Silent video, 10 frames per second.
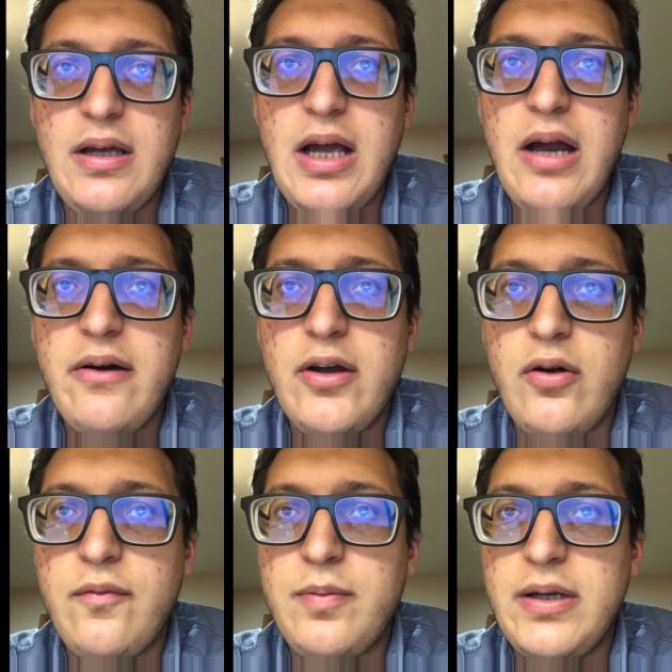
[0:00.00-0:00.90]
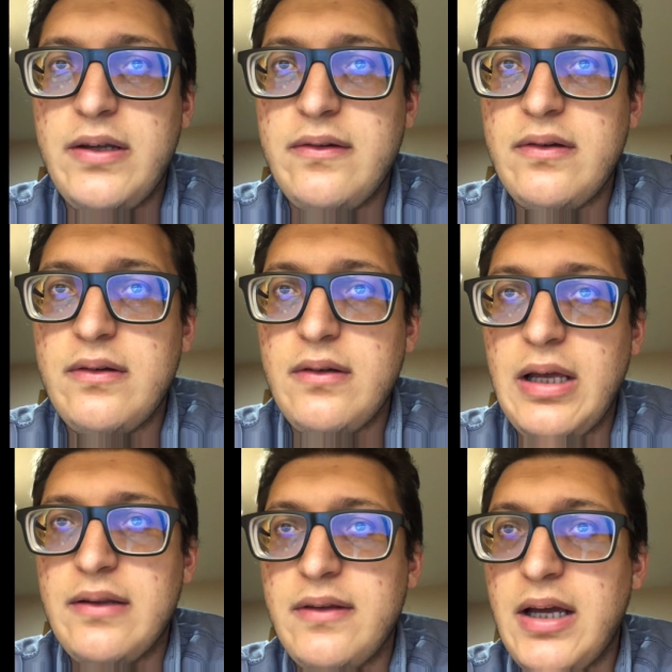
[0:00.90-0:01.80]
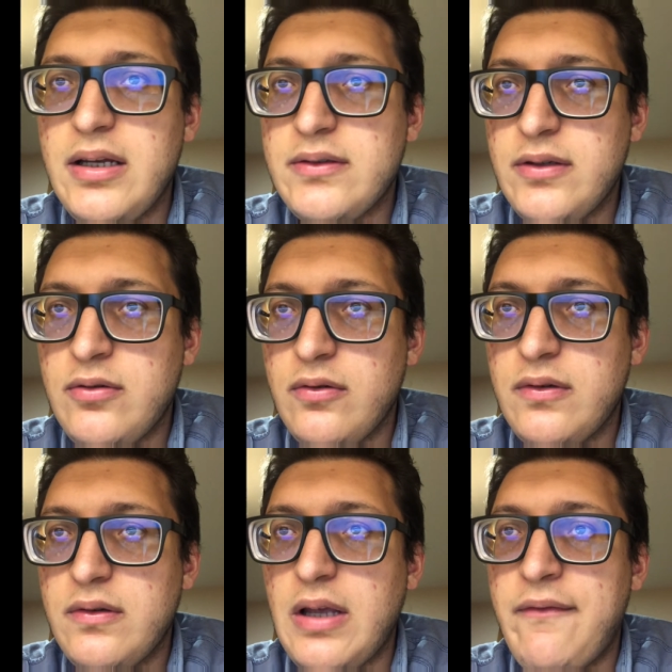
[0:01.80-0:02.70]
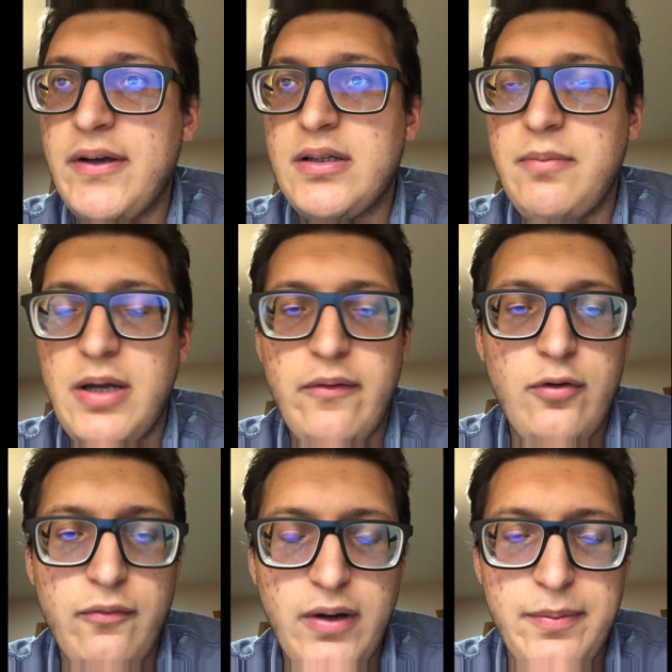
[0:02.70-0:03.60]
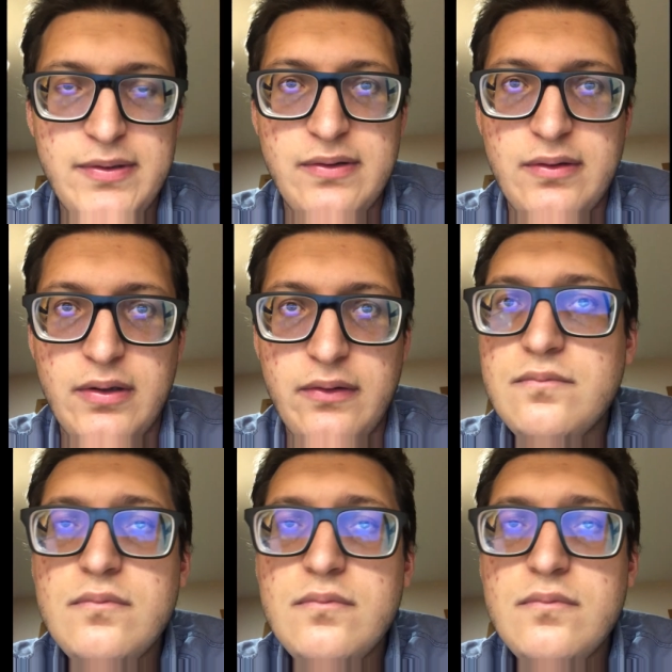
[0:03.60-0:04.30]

area of plates and dielectric constants affect the behavior of capacitance.